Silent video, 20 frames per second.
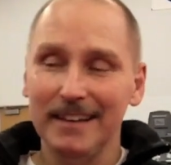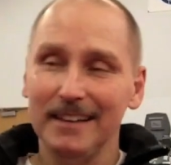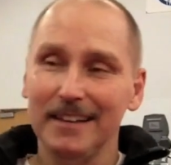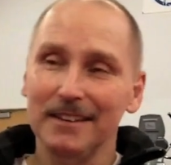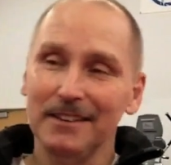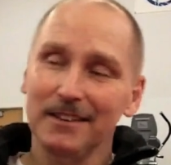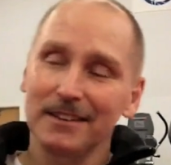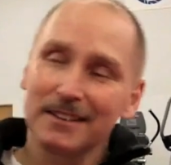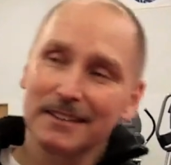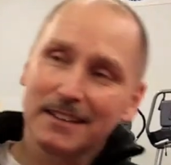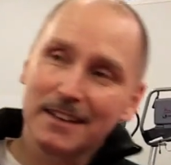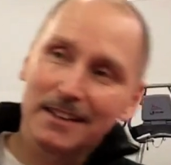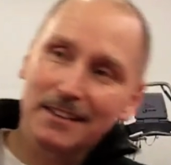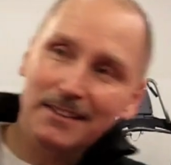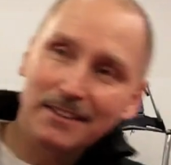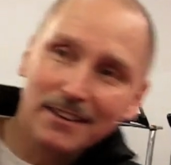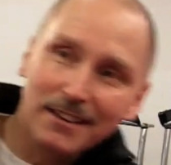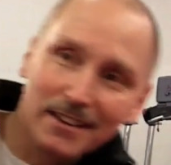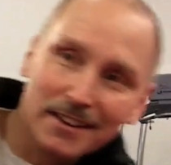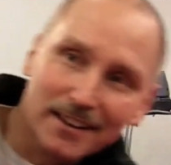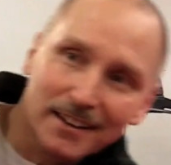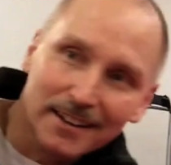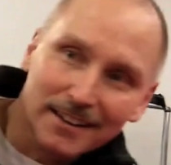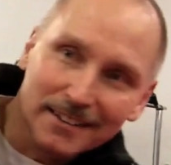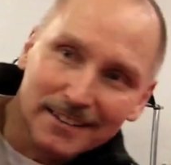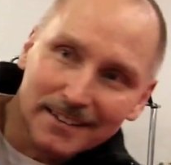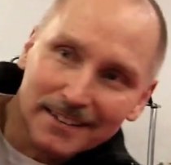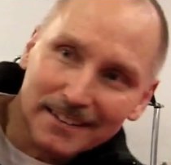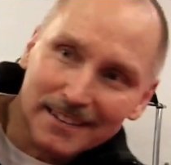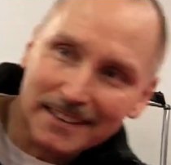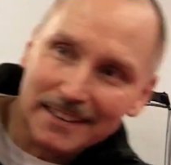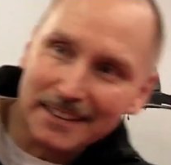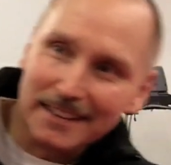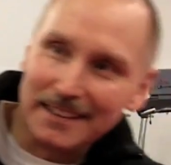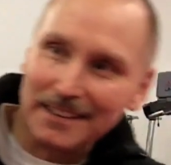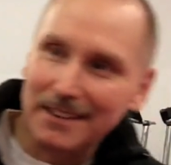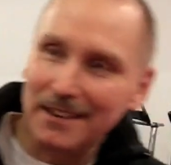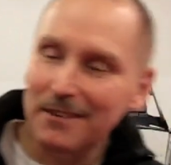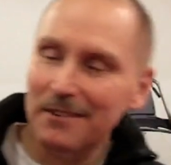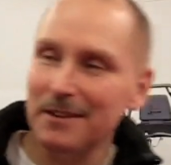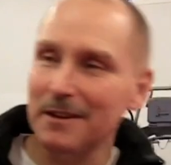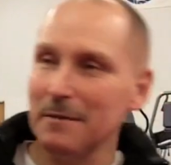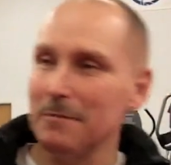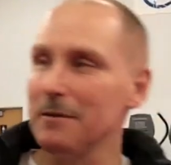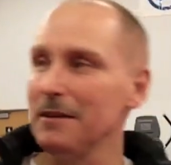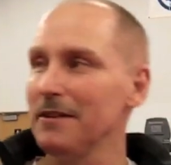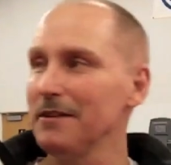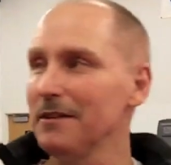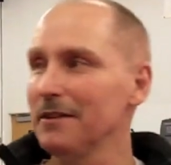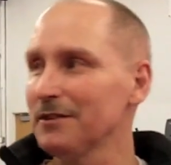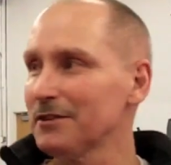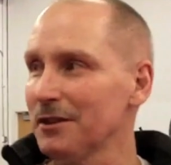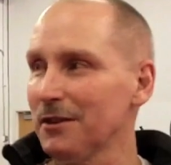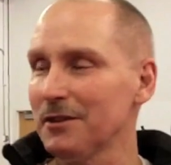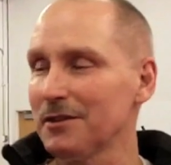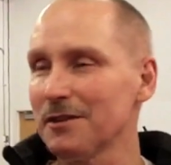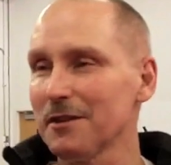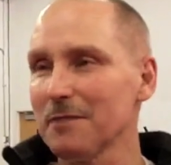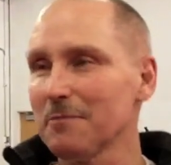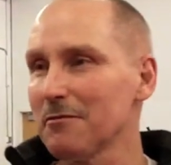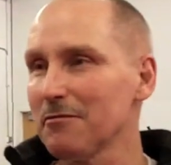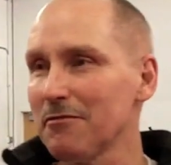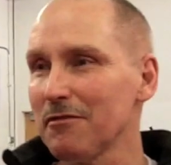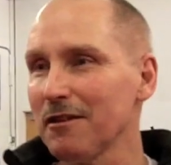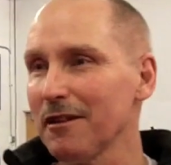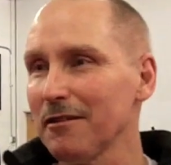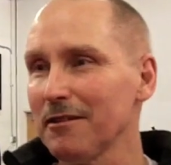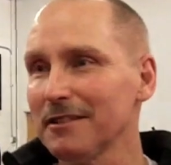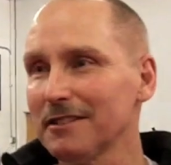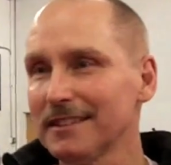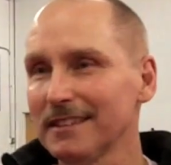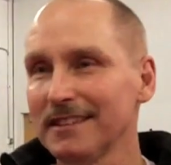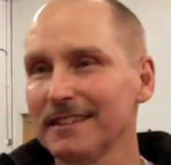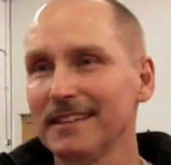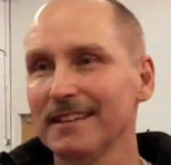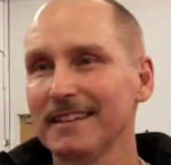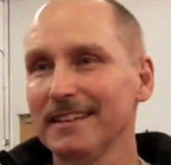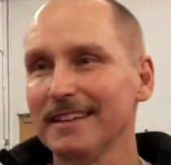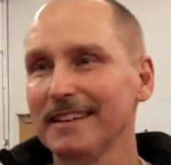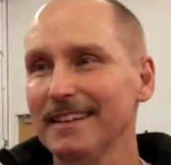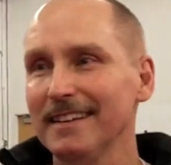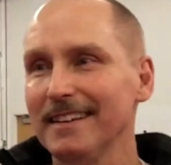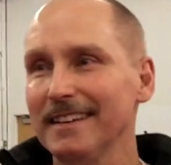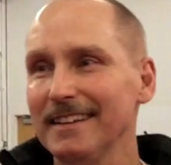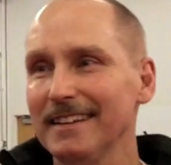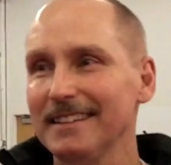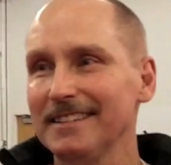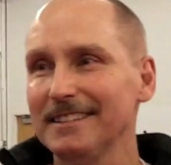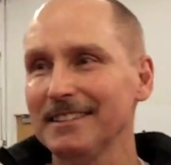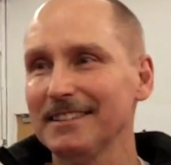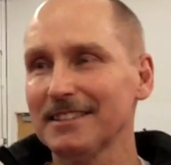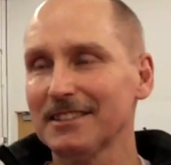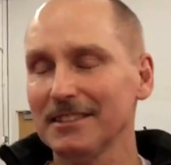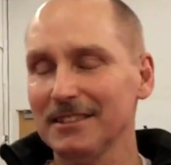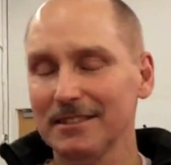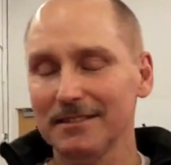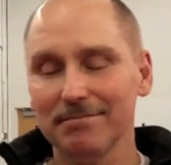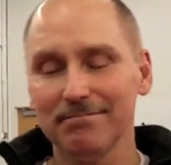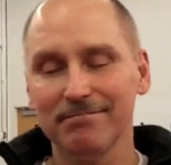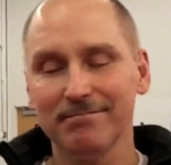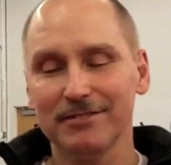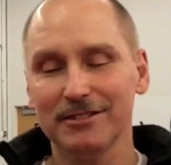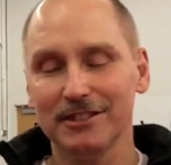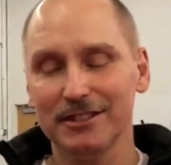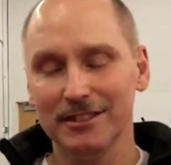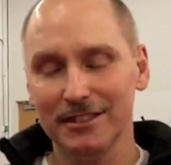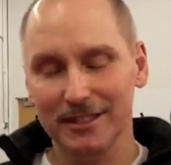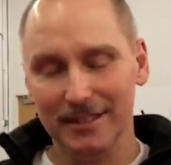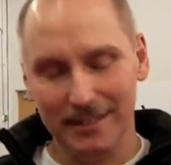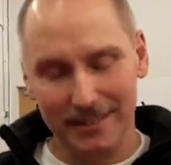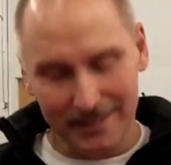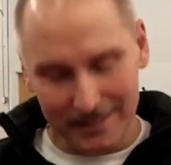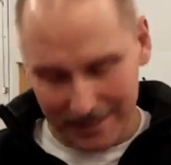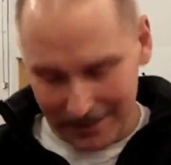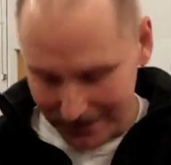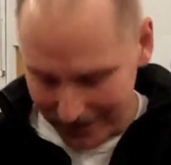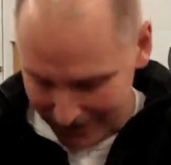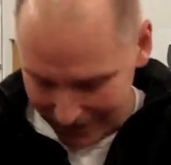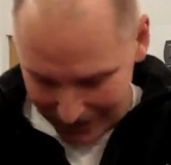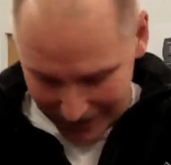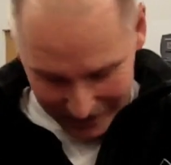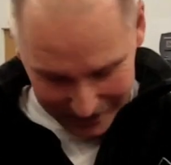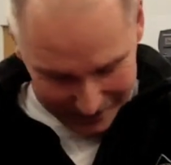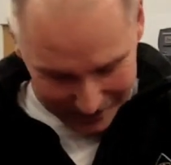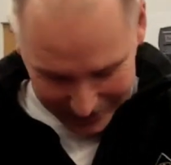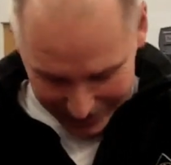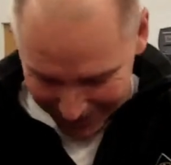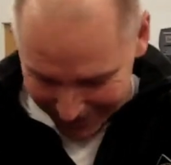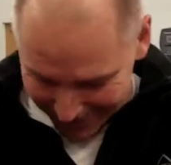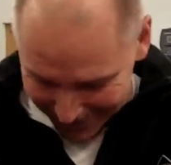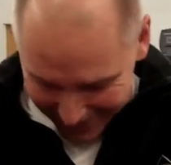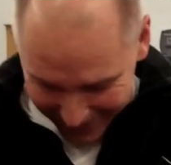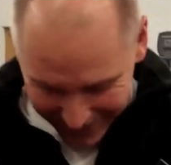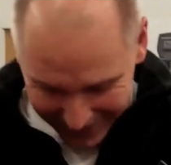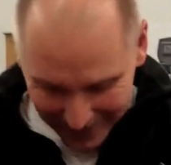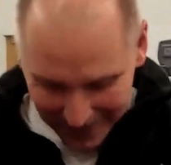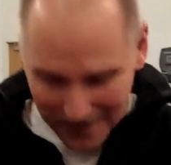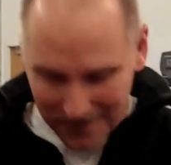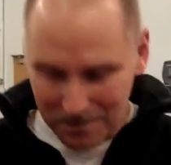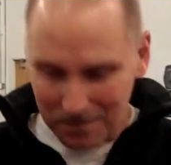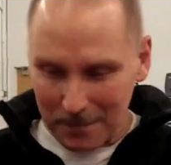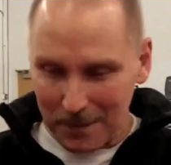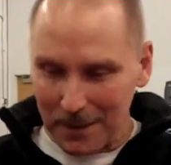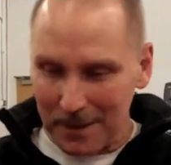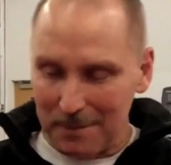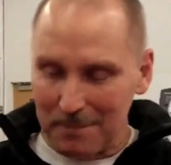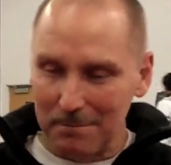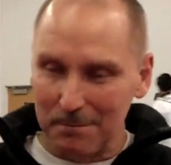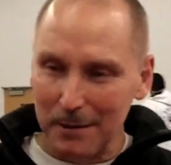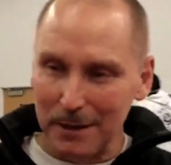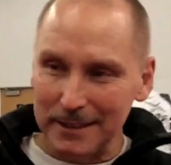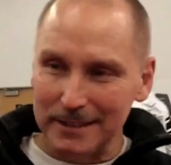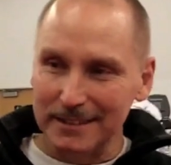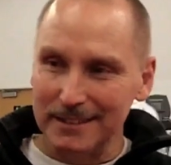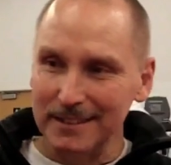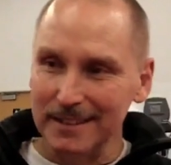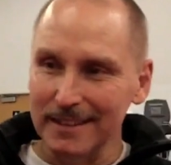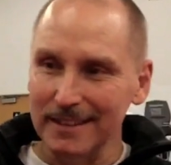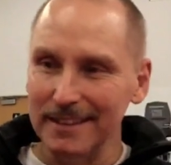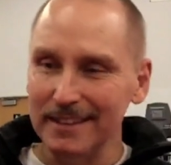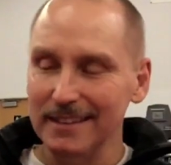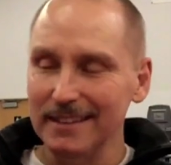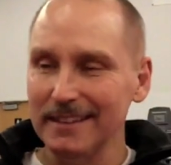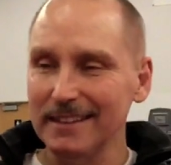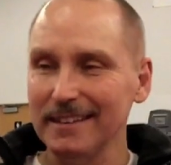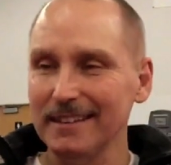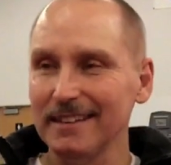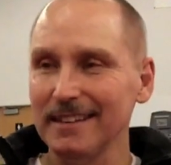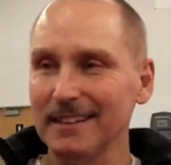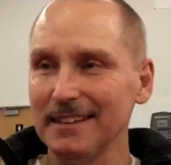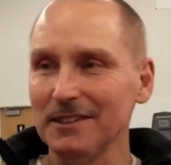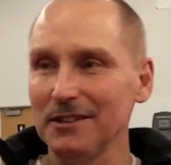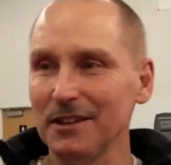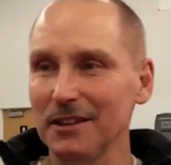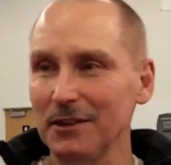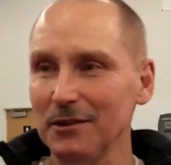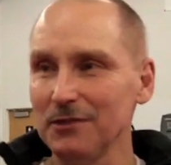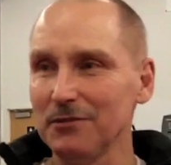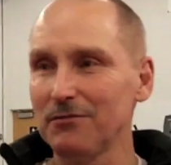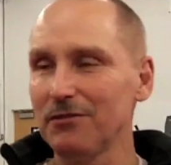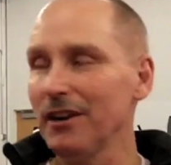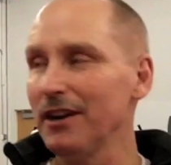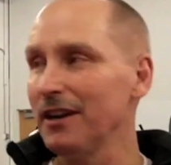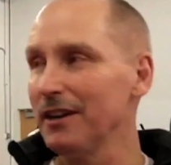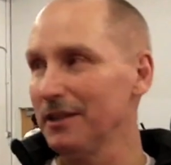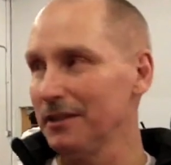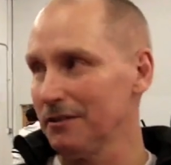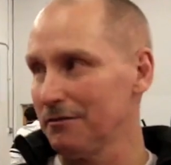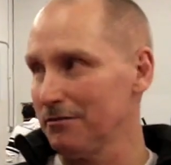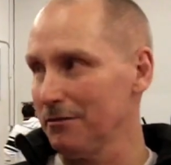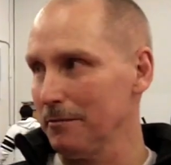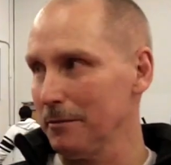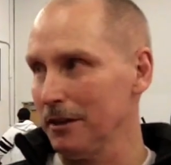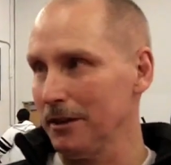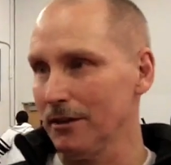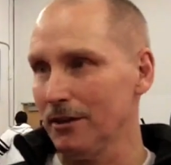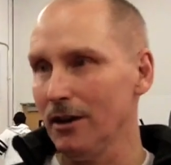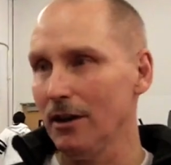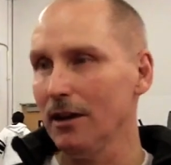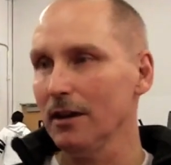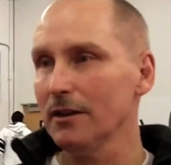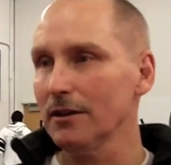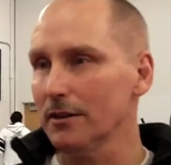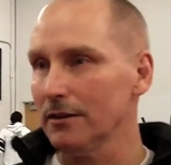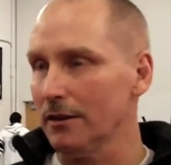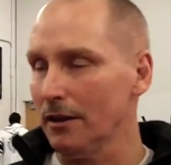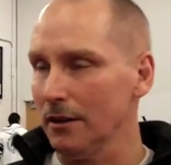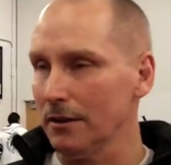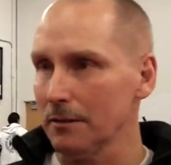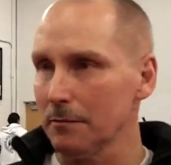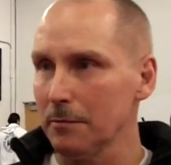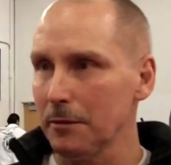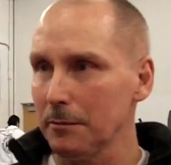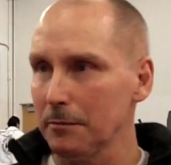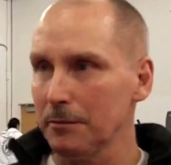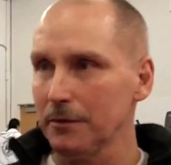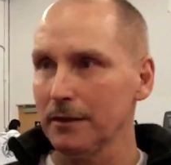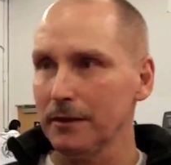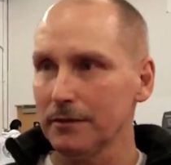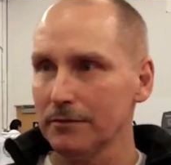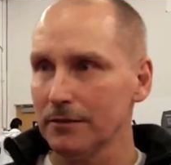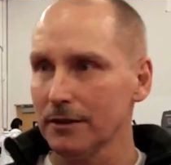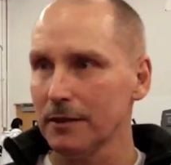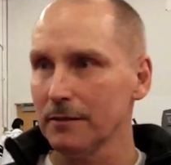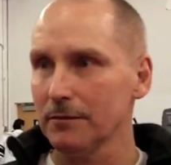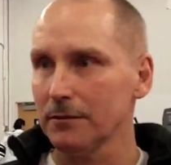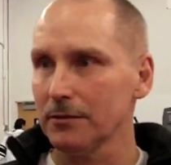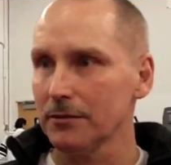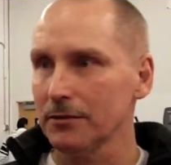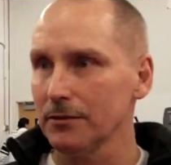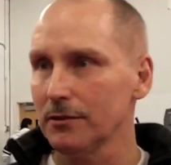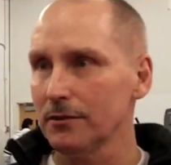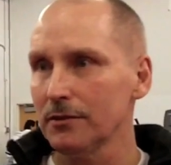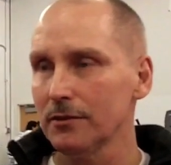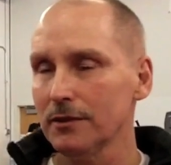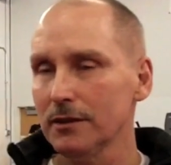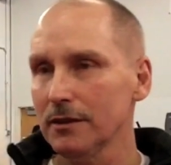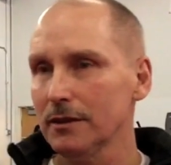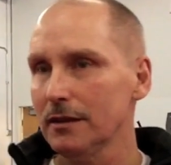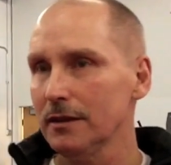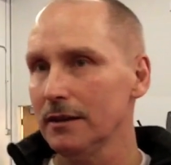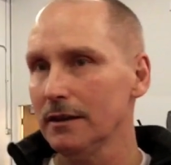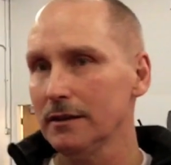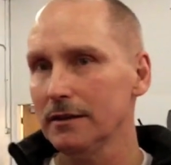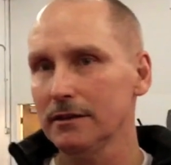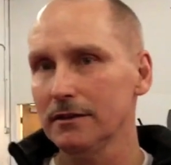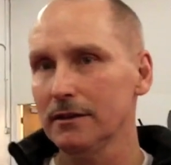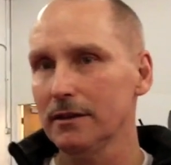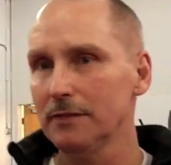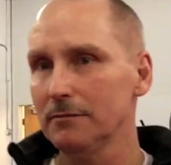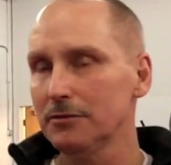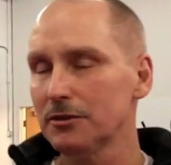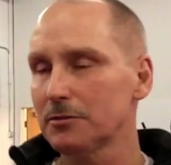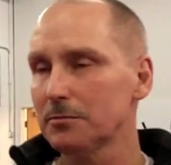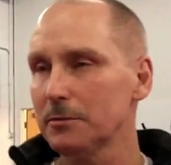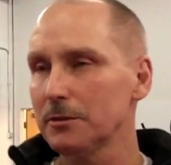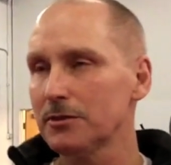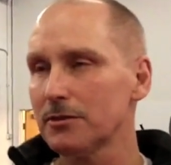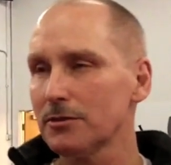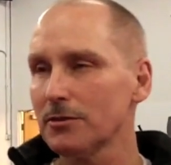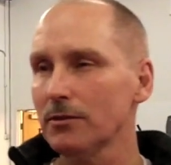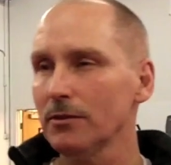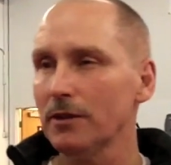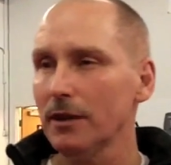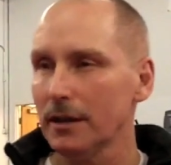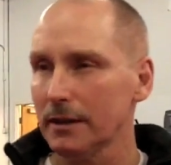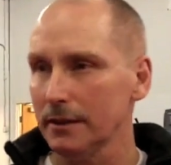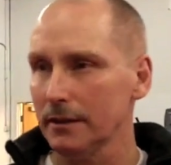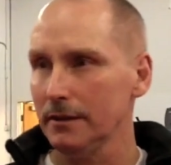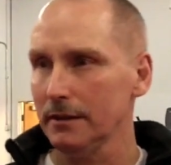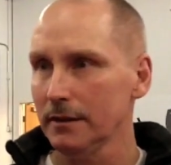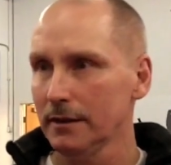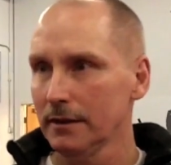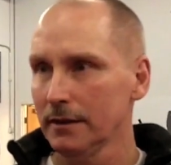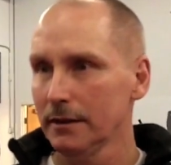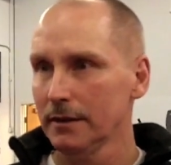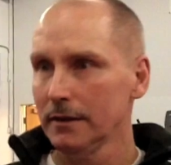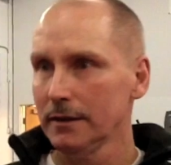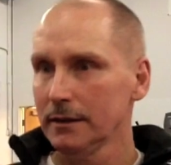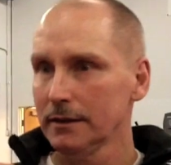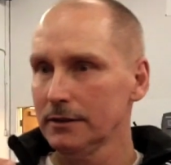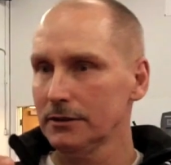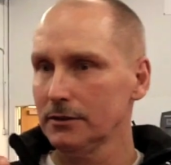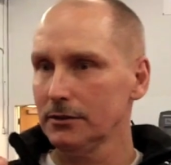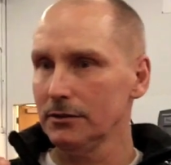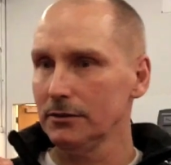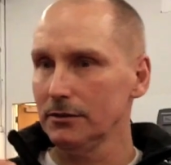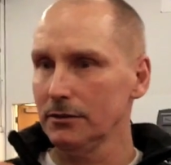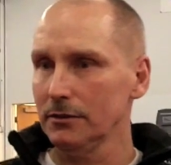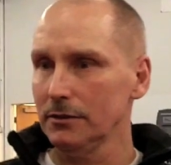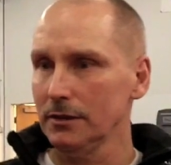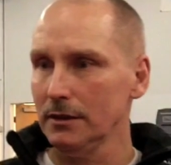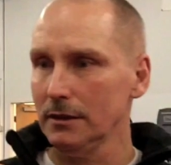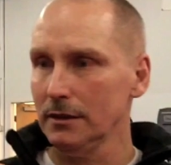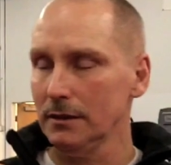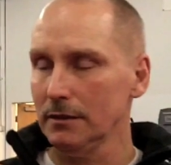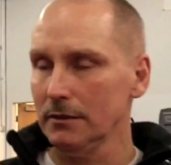And I'd look down the hall, and he'd already be there. He was always there before I was. And I'd just go, shit, he's here again. But no, he was very good for me, and all the people that have come through. You know, I've just been so lucky to